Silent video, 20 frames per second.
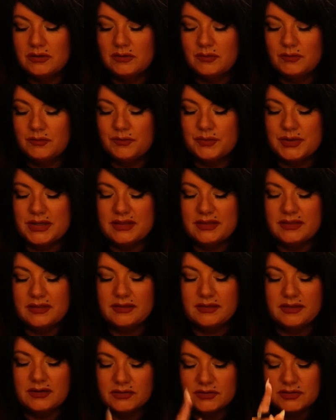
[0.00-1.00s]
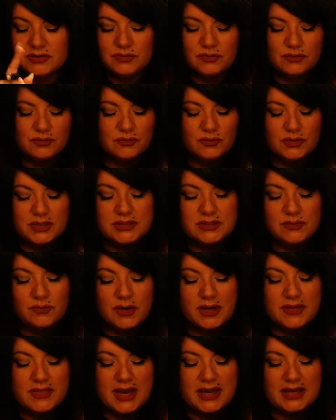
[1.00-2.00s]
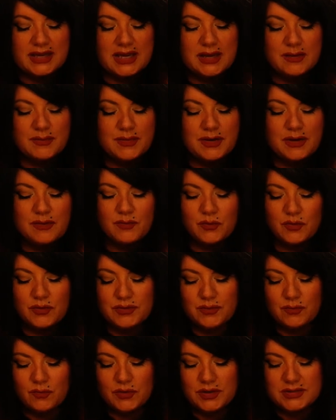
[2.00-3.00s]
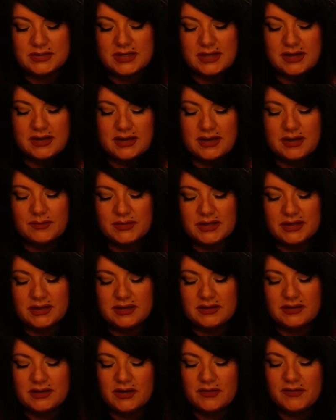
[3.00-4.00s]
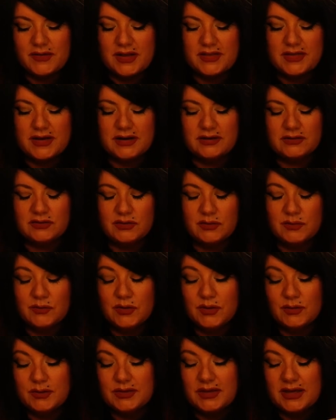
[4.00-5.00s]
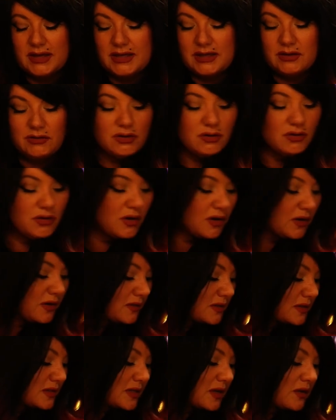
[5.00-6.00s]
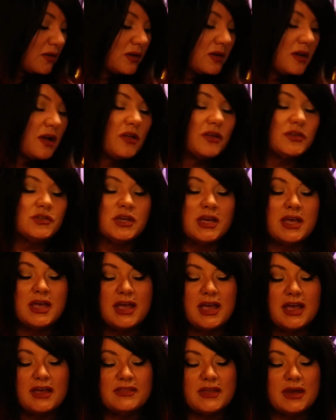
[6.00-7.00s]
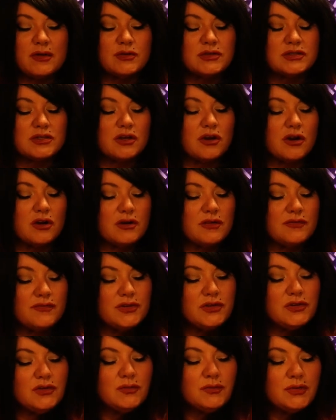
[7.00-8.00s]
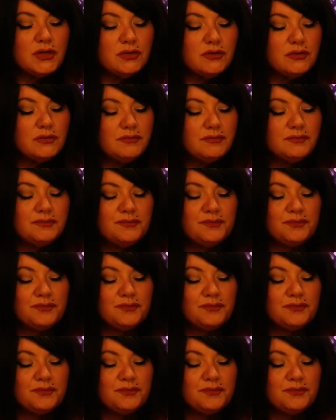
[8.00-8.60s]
But there's a reason why that came up more than once. I'm going to clarify that a little more with that Hero card and the sacred knowledge. And that was the card of the new moon.